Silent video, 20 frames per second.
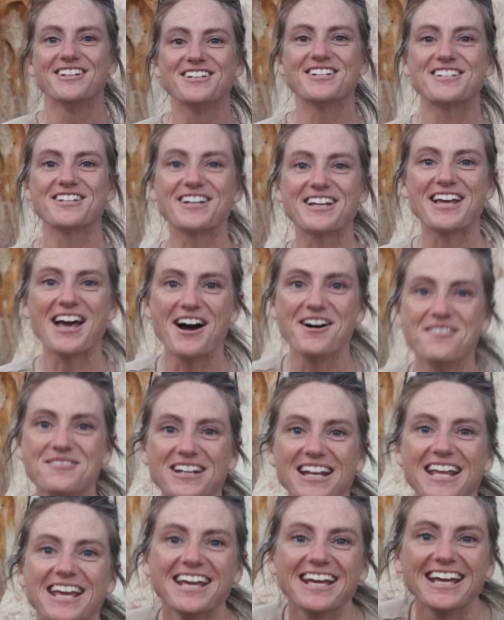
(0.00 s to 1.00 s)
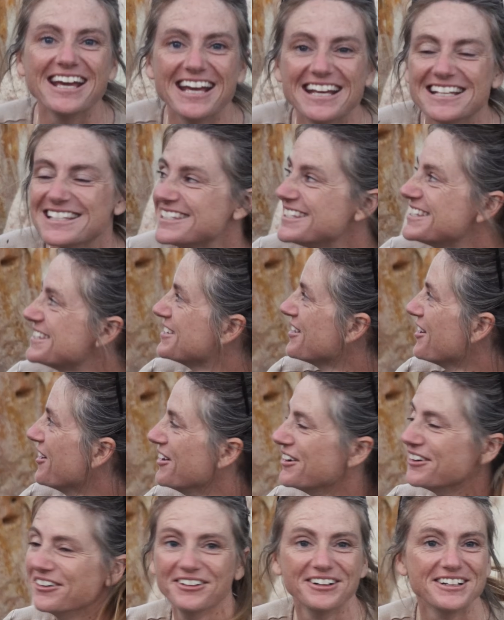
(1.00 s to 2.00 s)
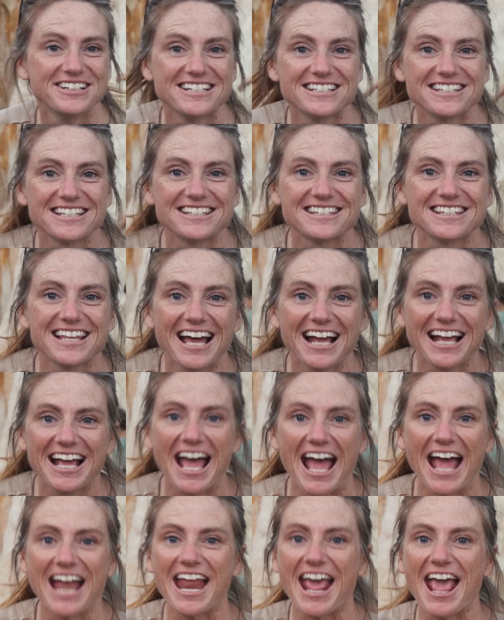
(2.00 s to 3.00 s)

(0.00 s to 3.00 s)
You should come in here. It's so gorgeous. It's like an